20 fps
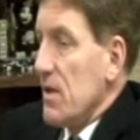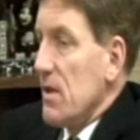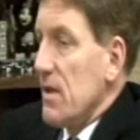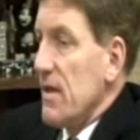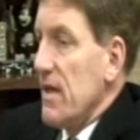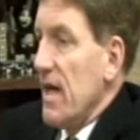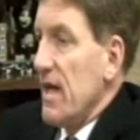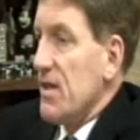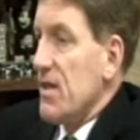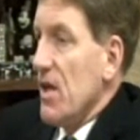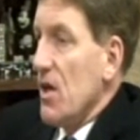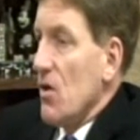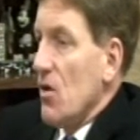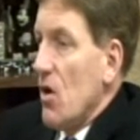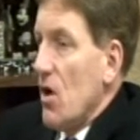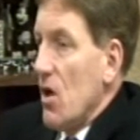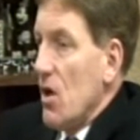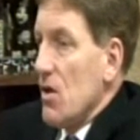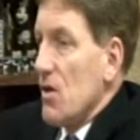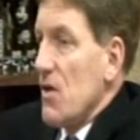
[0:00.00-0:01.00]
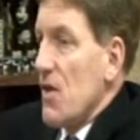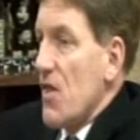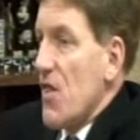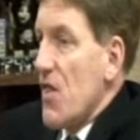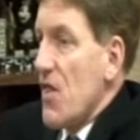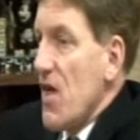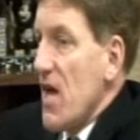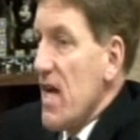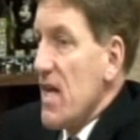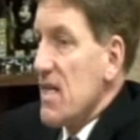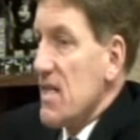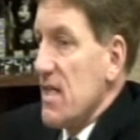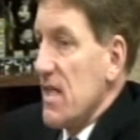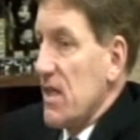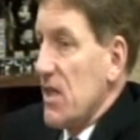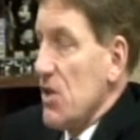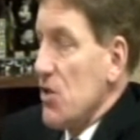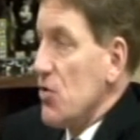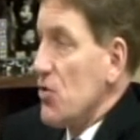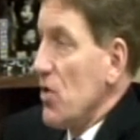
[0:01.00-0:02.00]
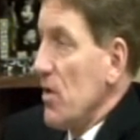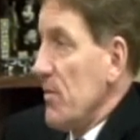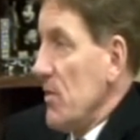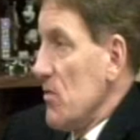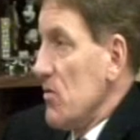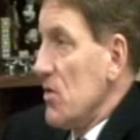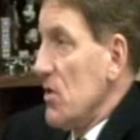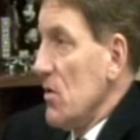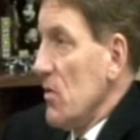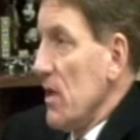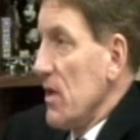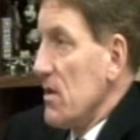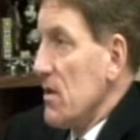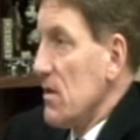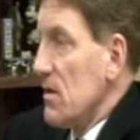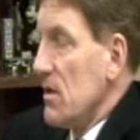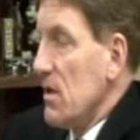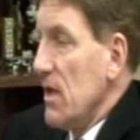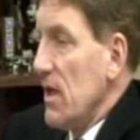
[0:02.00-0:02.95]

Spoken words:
that there are things that contribute to it.